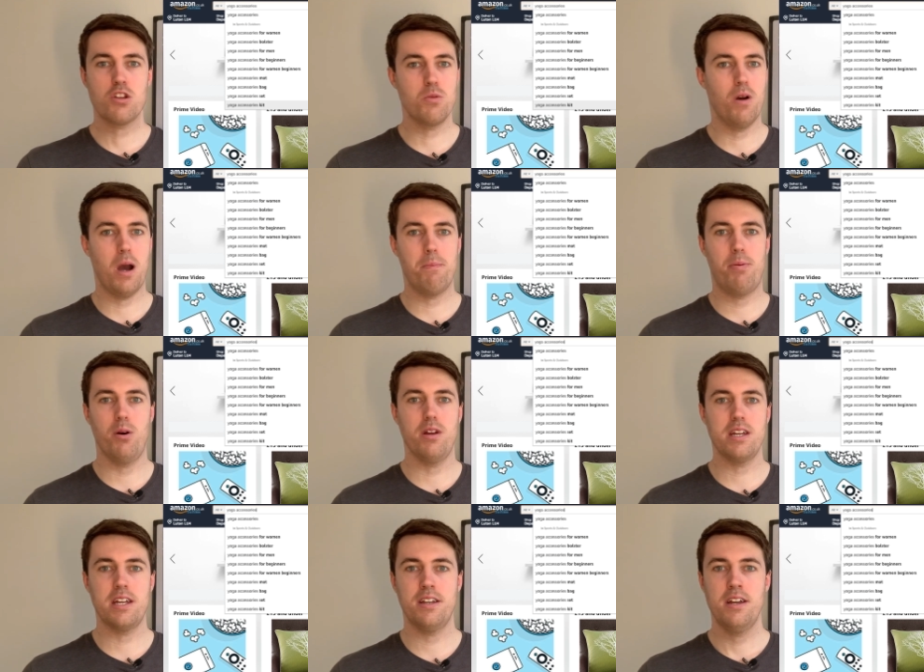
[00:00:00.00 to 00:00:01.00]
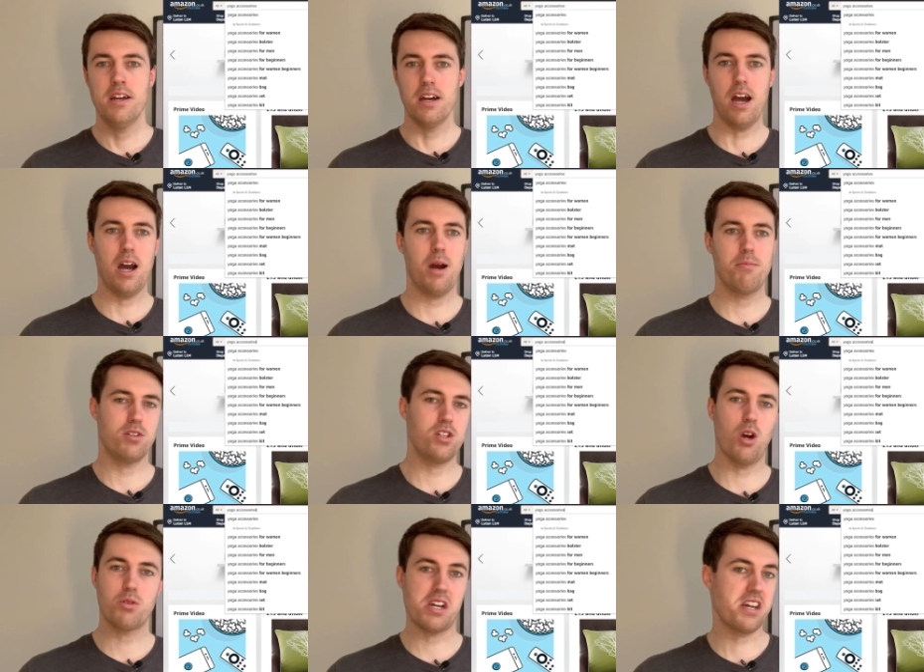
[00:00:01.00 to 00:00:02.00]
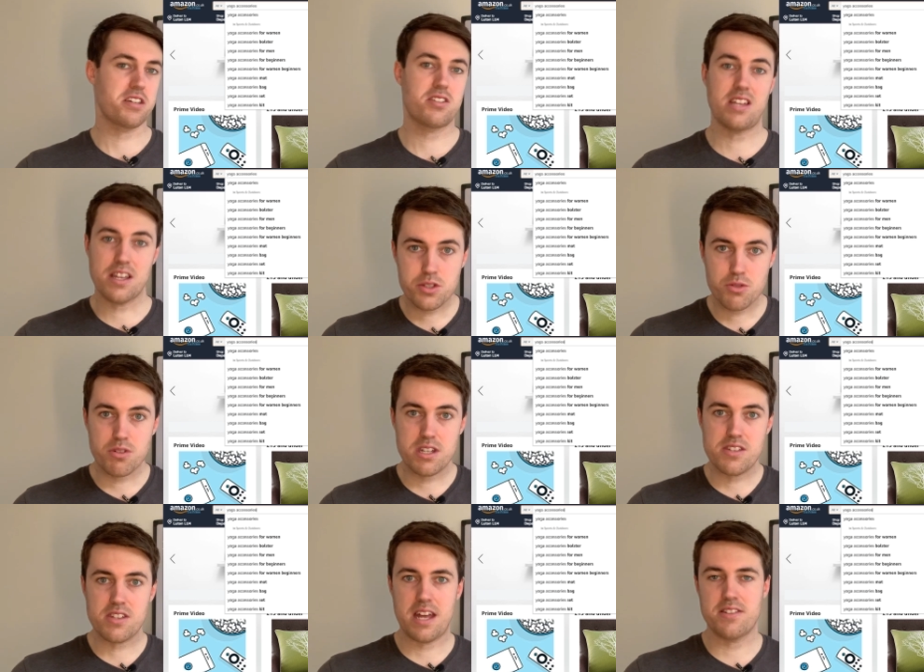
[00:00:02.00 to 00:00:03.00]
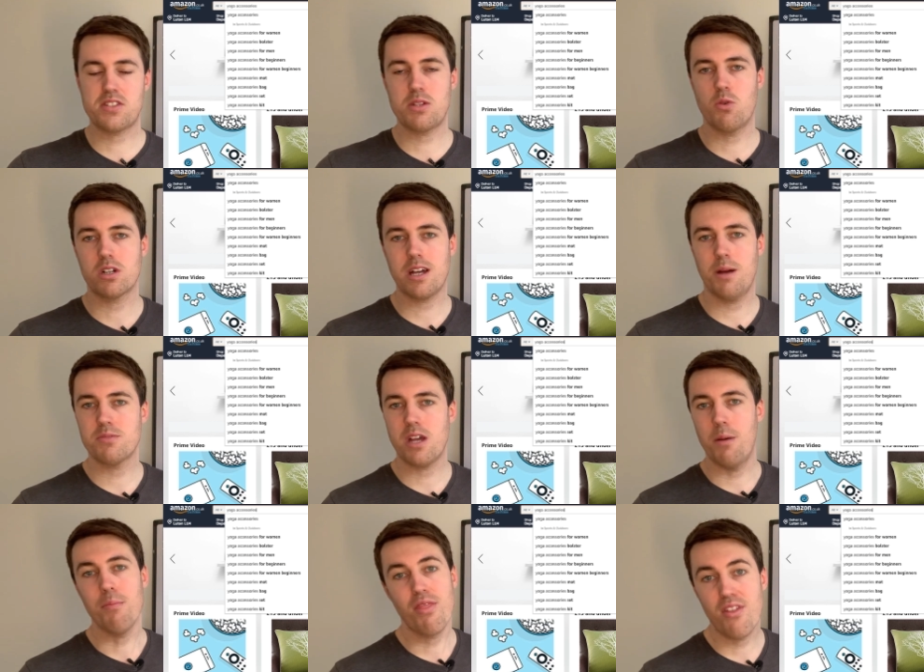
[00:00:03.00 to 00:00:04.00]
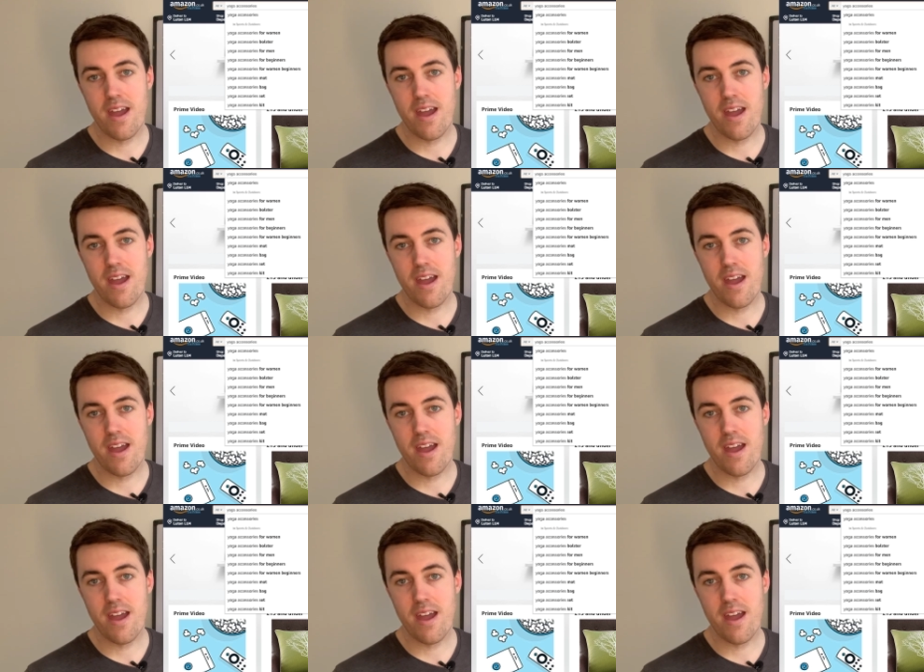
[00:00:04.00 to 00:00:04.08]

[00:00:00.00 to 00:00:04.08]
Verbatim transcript: You might put in um, yoga accessories and see what comes up